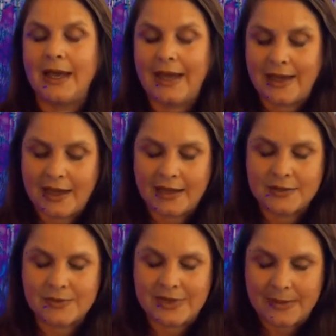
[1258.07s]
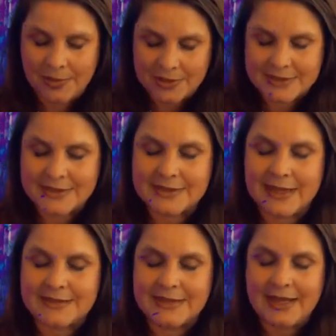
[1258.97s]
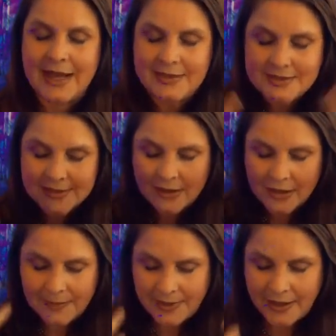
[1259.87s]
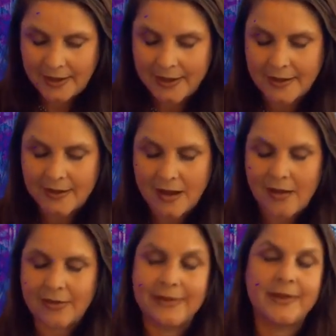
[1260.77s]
And when that person says yes, they're going to be calling